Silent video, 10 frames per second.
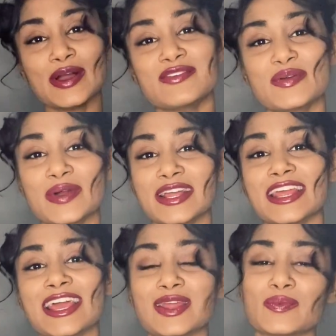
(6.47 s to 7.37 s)
everyone
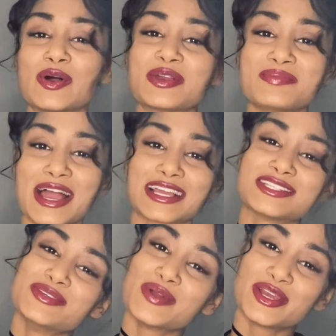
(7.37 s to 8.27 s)
and welcome back
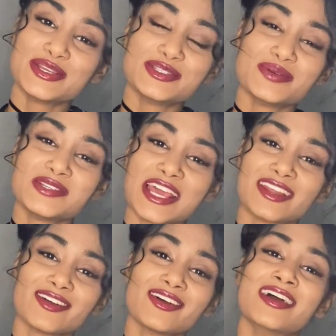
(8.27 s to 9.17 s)
to our YouTube
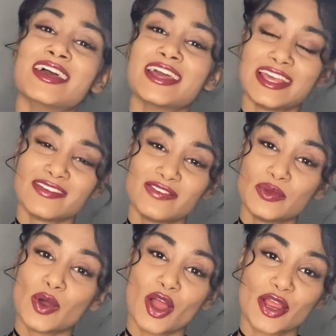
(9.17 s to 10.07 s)
channel. If
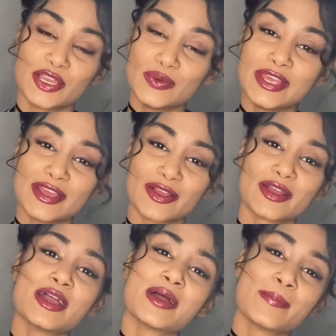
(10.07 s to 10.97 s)
you are new here,
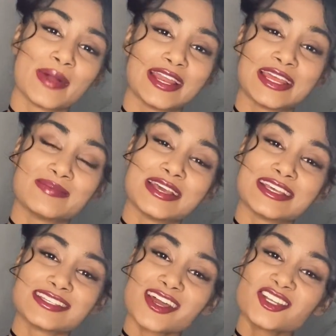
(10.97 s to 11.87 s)
my name
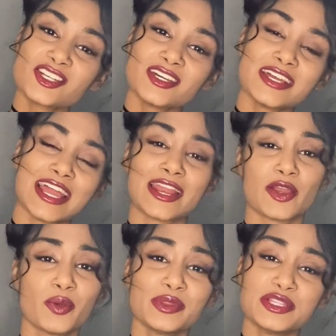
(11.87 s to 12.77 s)
is Sasha and I
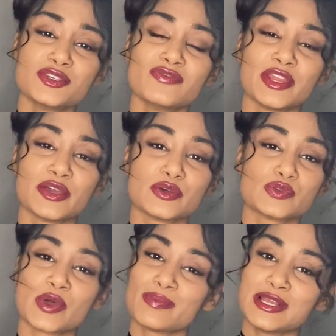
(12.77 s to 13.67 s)
normally do videos
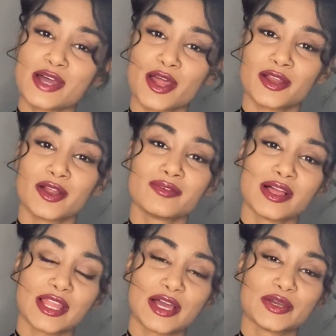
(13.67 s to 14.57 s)
with my daughter
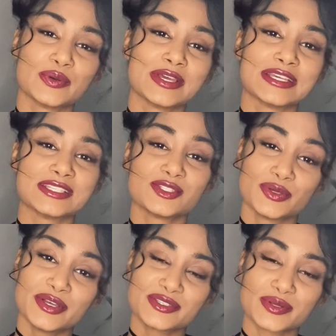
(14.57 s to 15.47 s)
Arella, who is 2
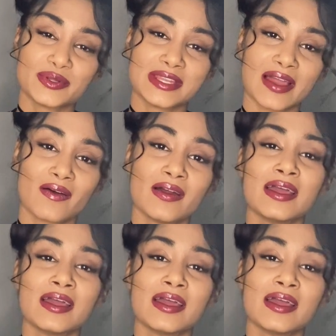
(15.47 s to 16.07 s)
years old now,